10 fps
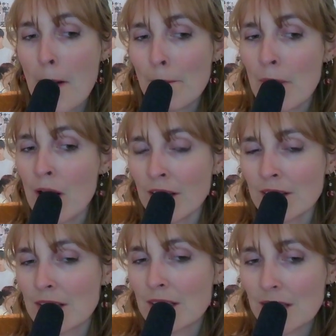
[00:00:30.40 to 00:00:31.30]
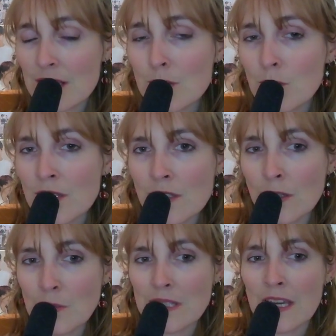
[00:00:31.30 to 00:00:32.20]
But this one is going
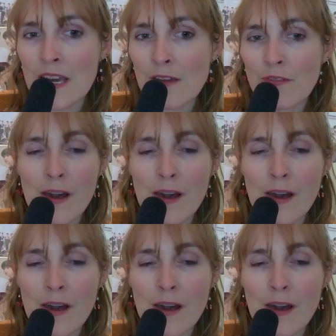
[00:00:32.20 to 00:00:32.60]
to be safe.